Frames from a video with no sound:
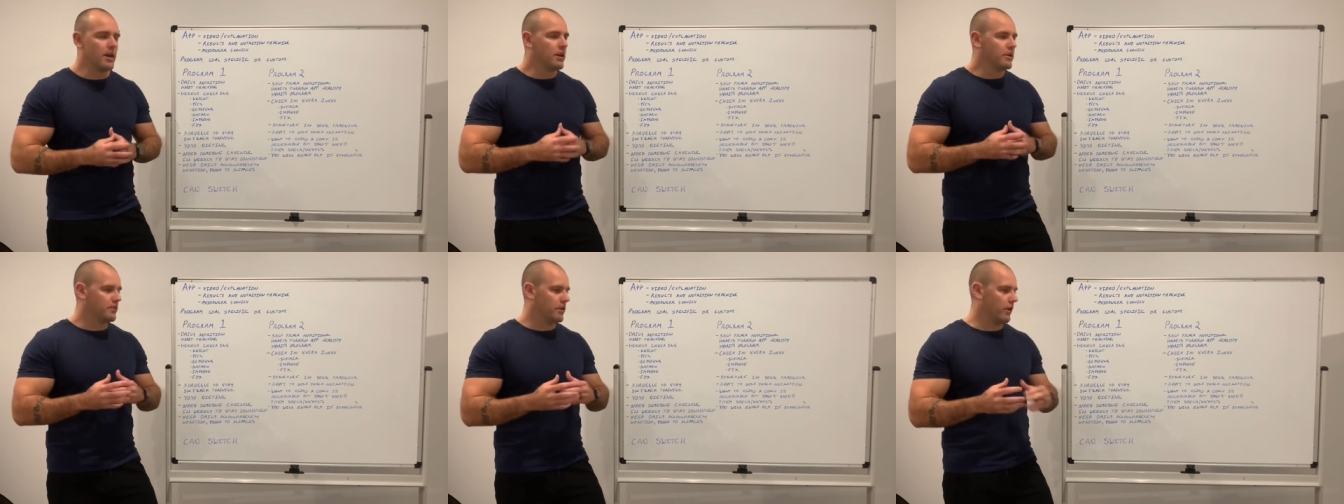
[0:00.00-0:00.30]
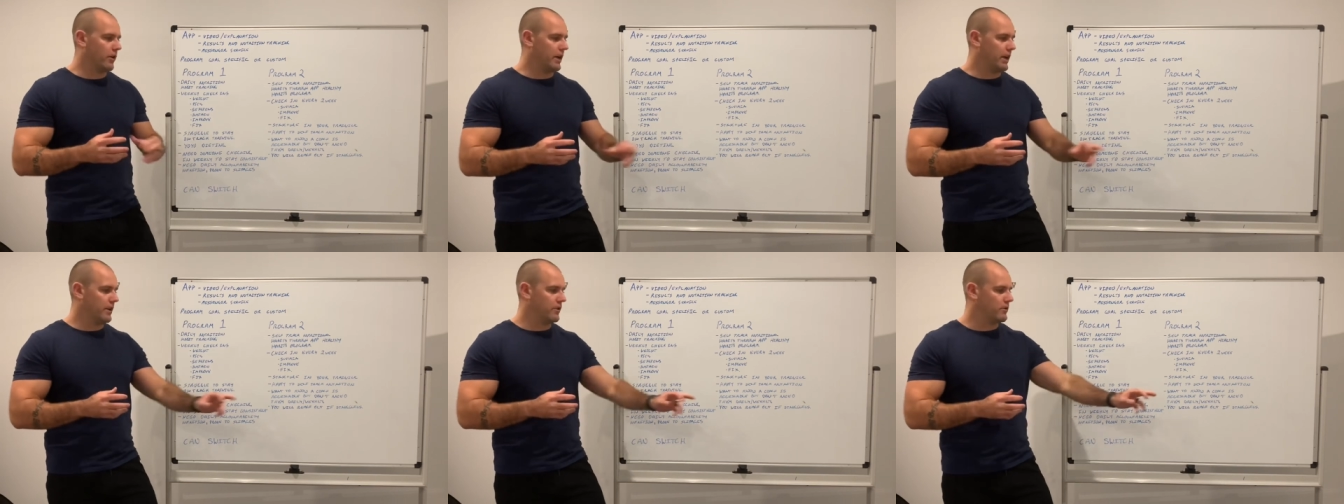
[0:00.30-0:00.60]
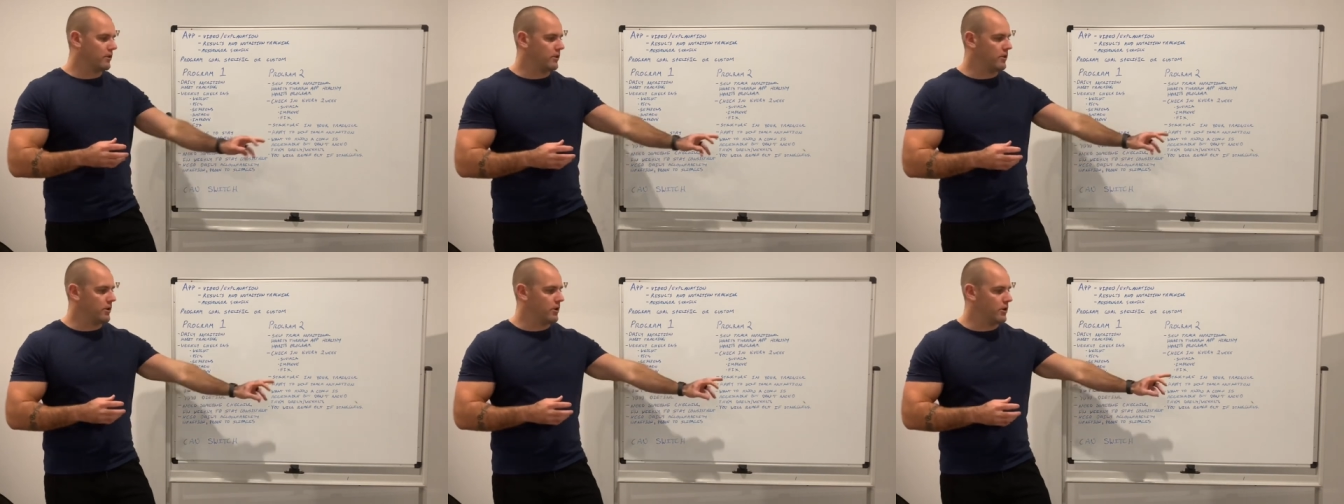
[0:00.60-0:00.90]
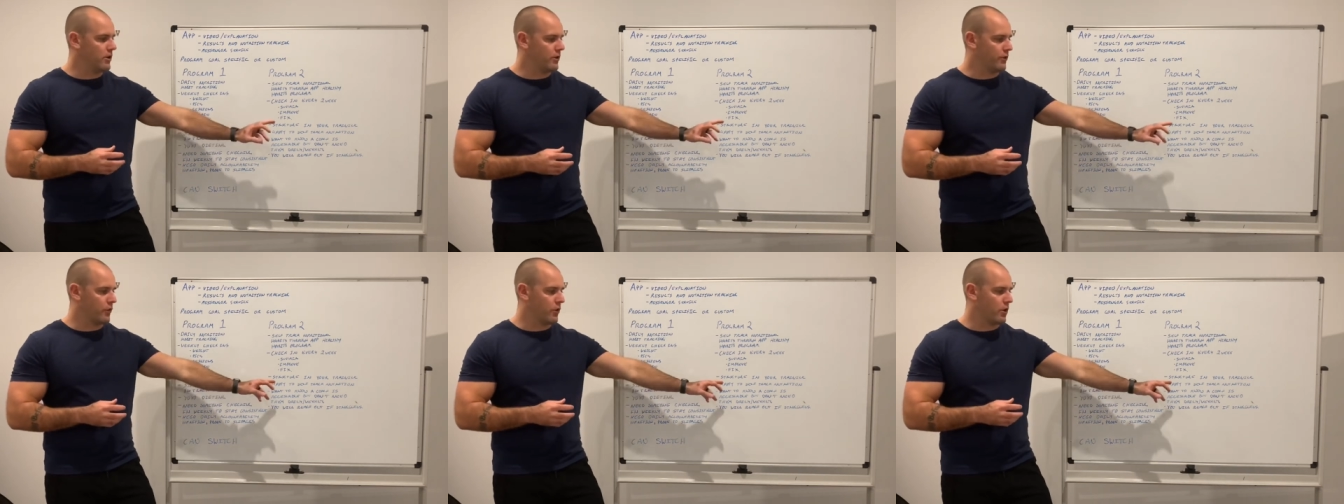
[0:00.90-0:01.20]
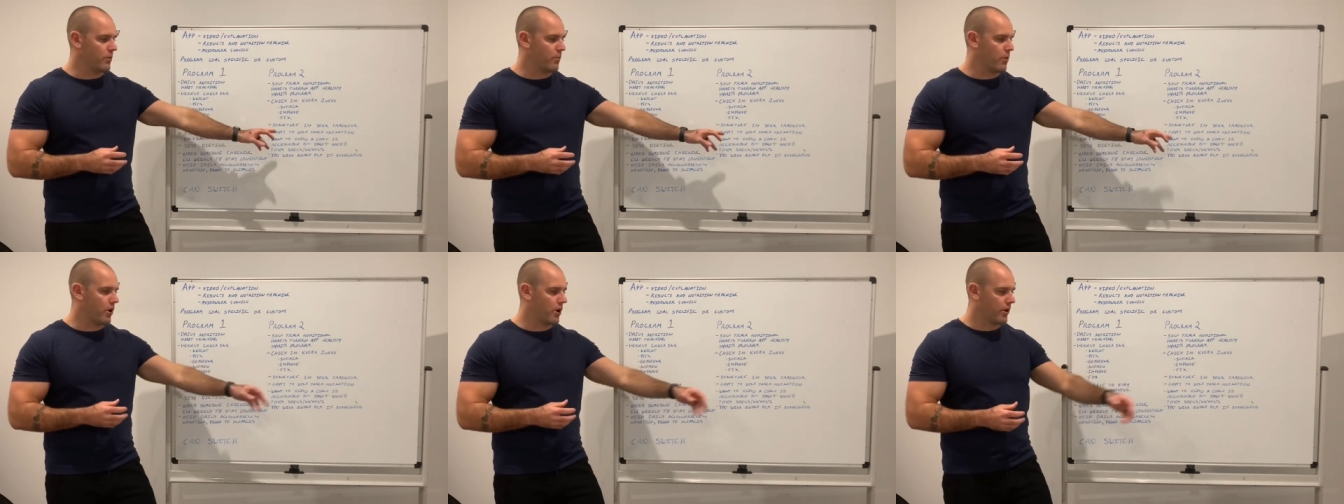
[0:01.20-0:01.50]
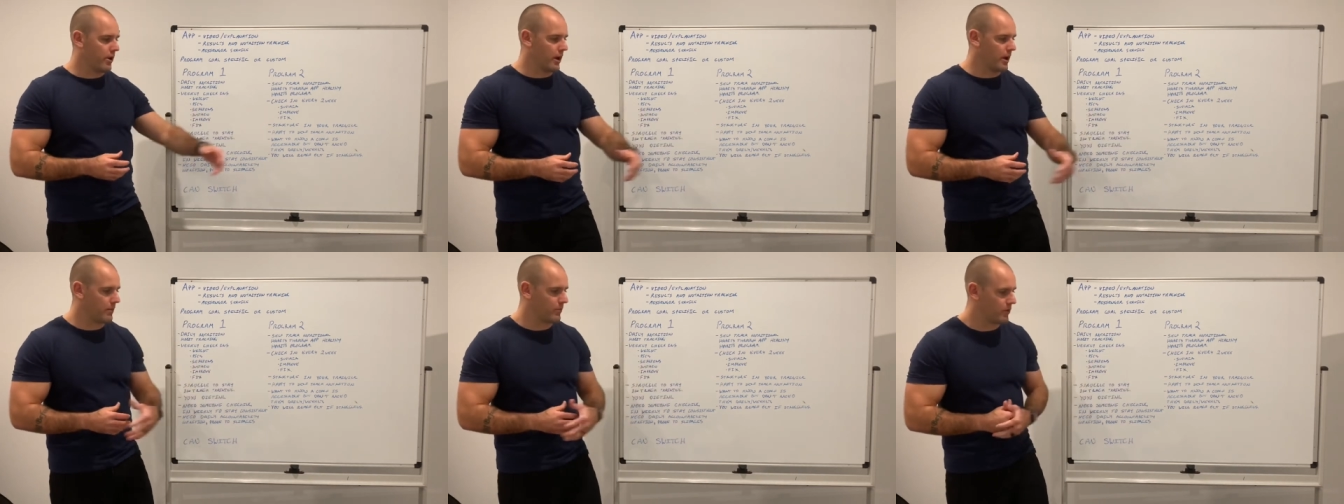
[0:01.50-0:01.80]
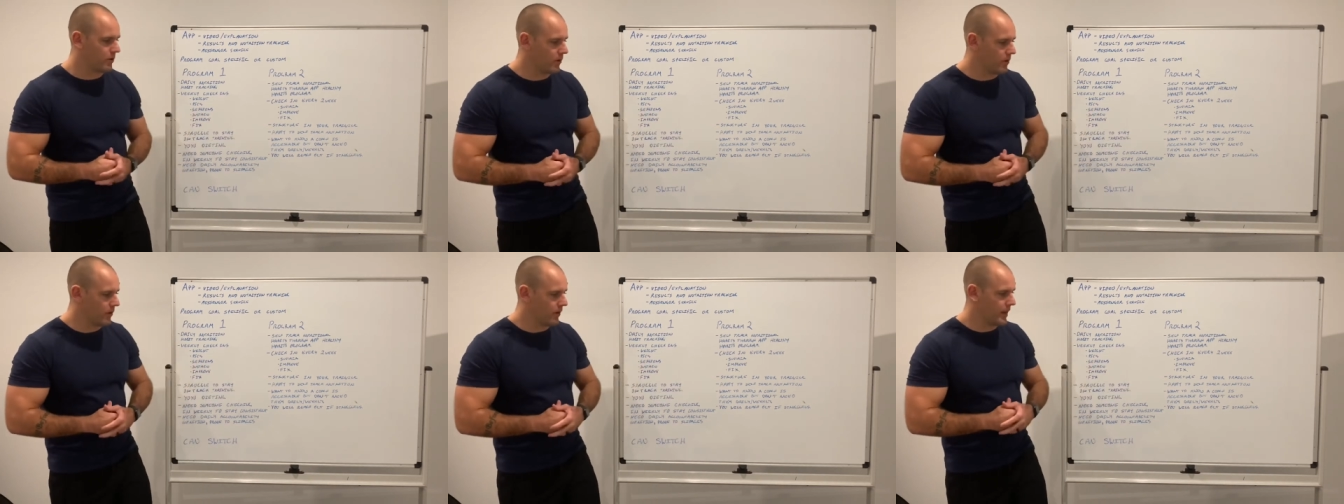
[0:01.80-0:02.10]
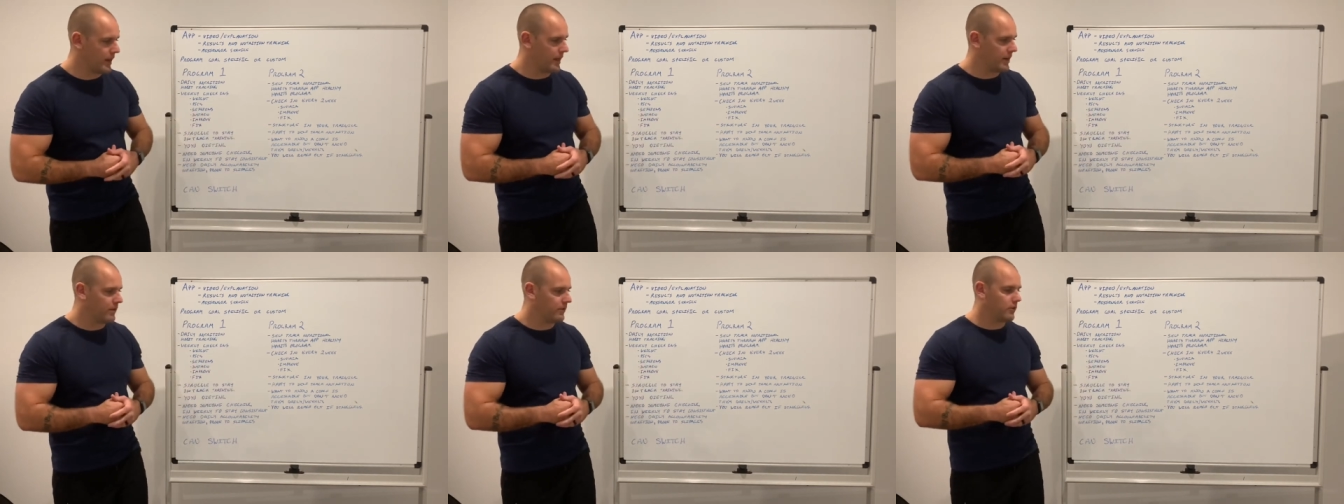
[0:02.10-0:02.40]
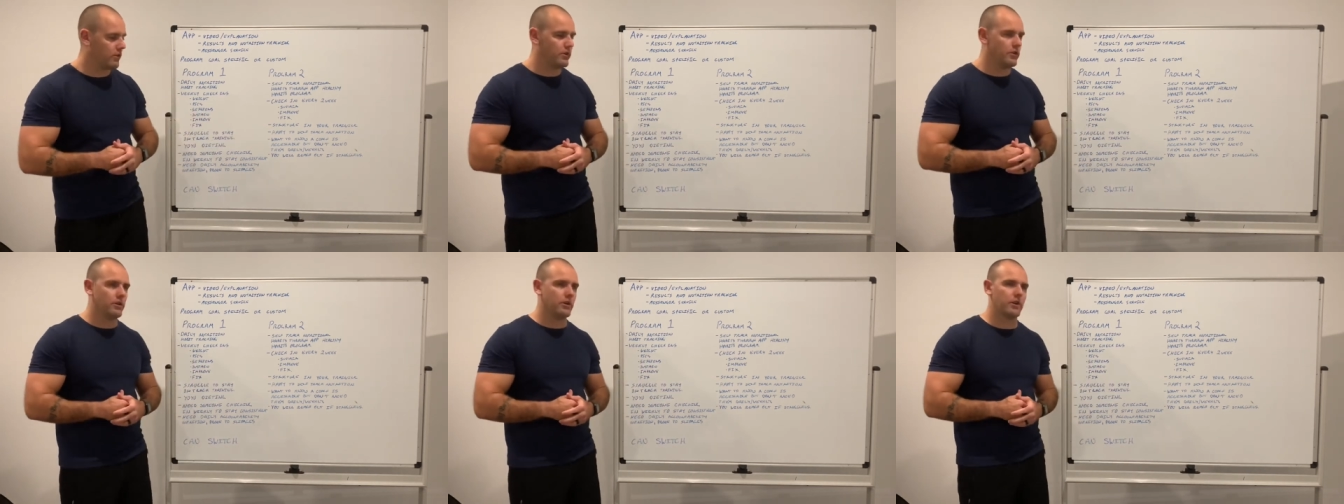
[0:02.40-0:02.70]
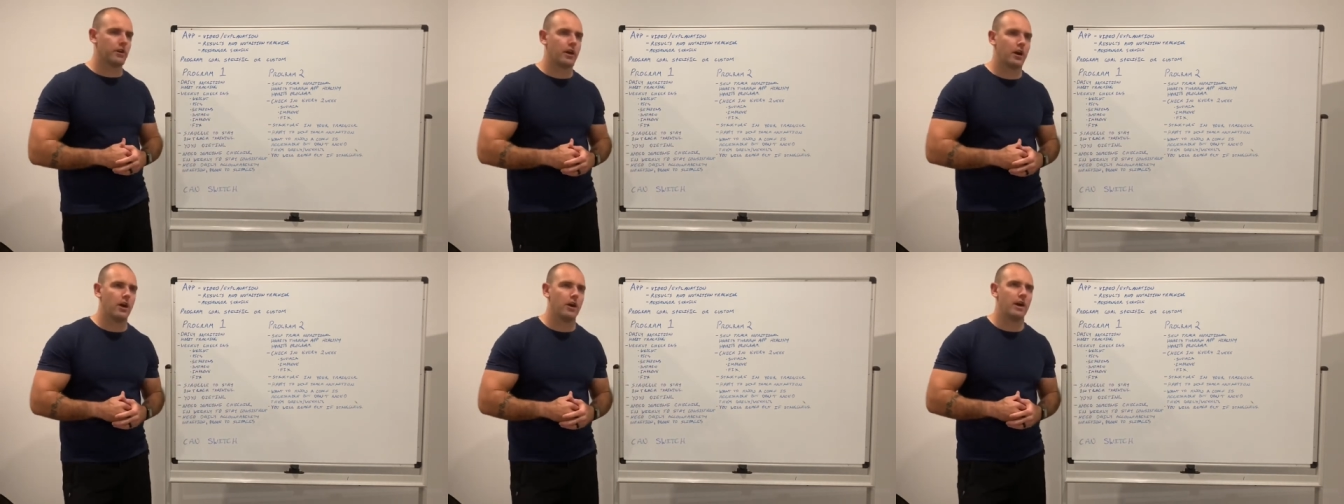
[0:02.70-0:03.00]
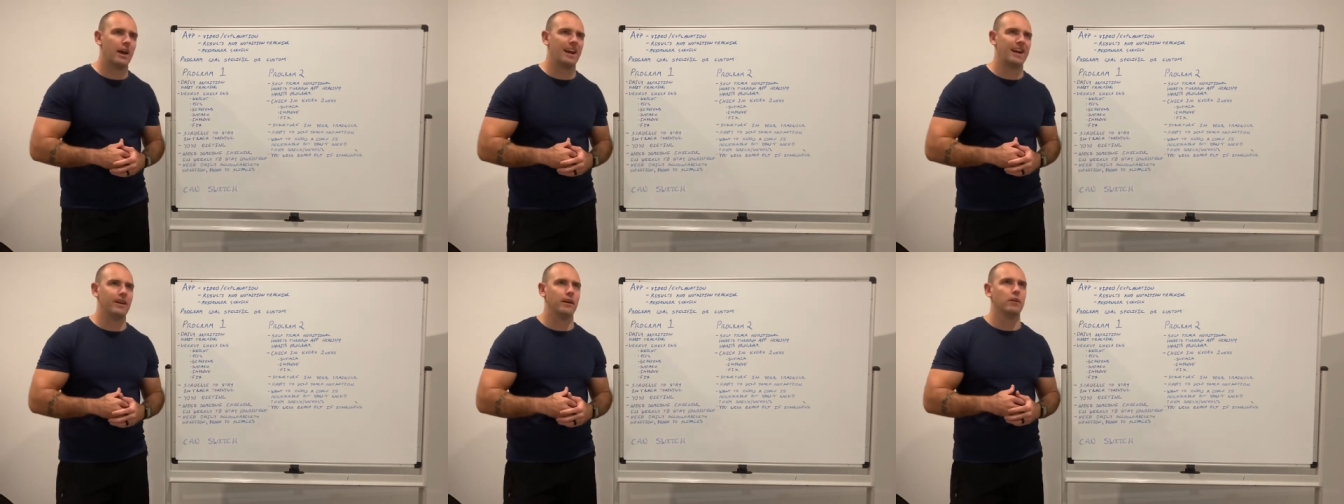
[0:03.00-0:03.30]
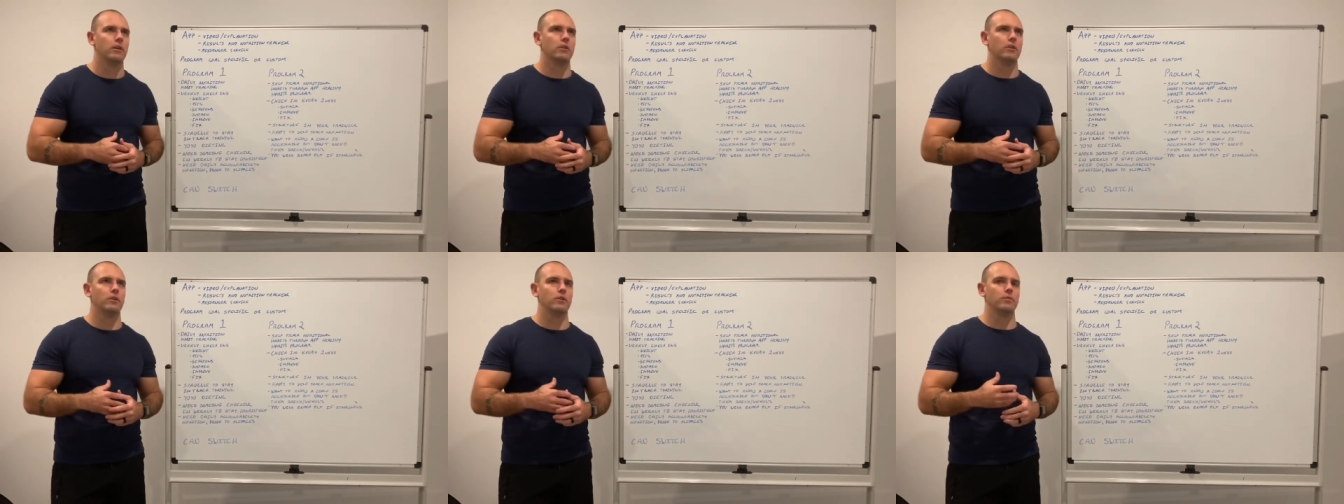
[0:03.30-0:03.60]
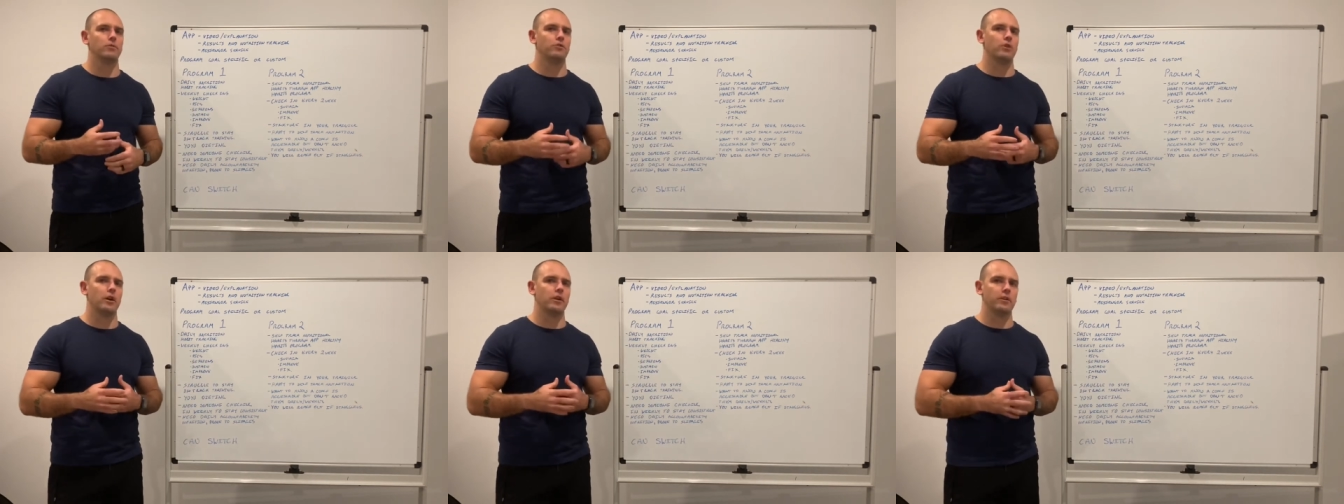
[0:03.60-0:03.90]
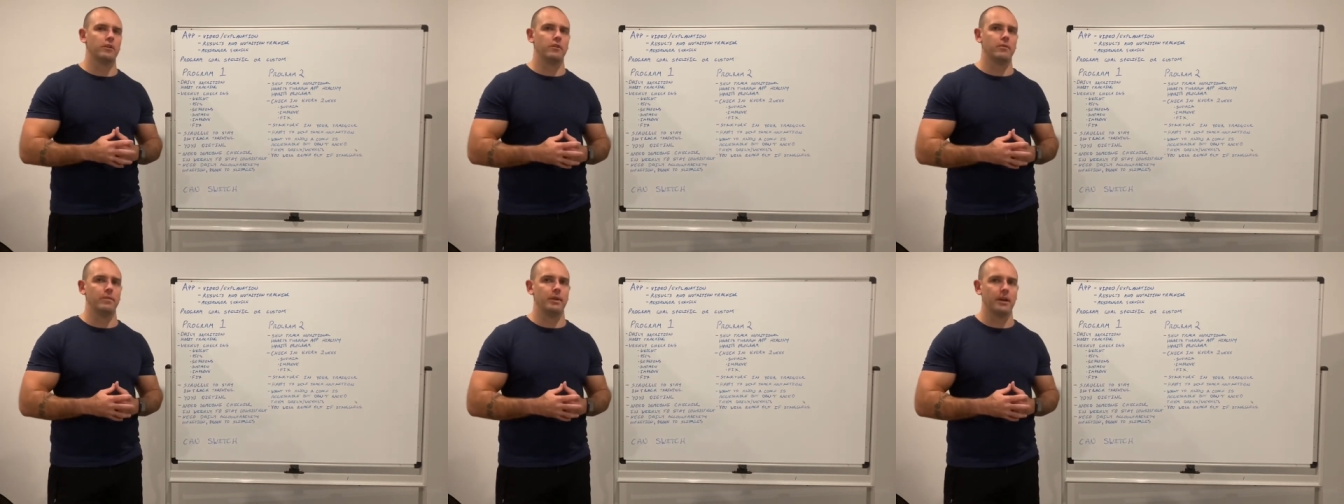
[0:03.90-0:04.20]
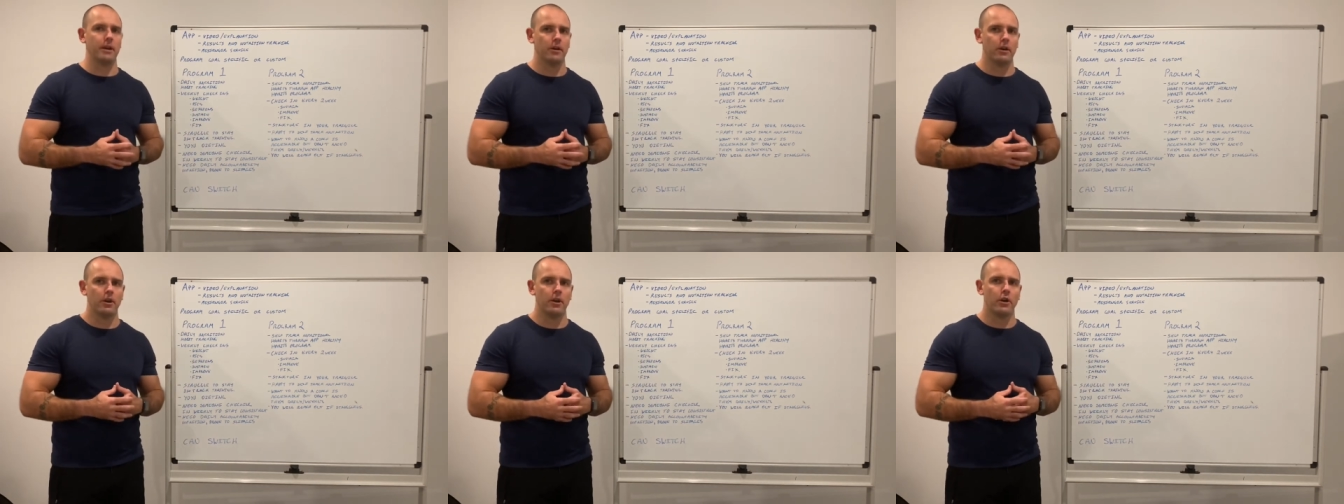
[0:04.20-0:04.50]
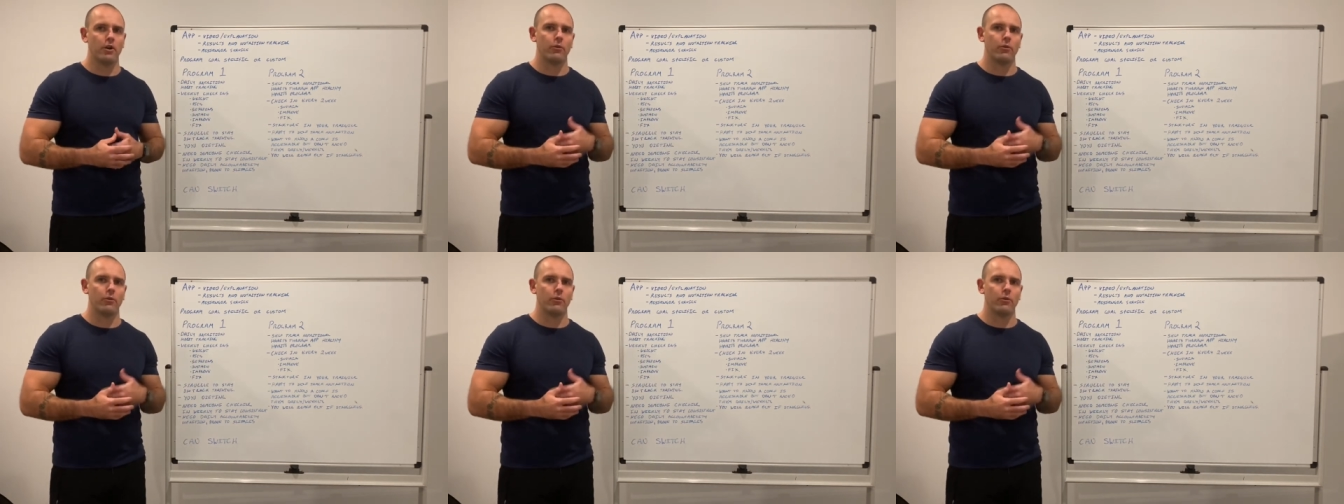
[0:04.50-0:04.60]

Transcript: So it is on you. If you're on program two, it is on you to go. Hey, I'm struggling a bit.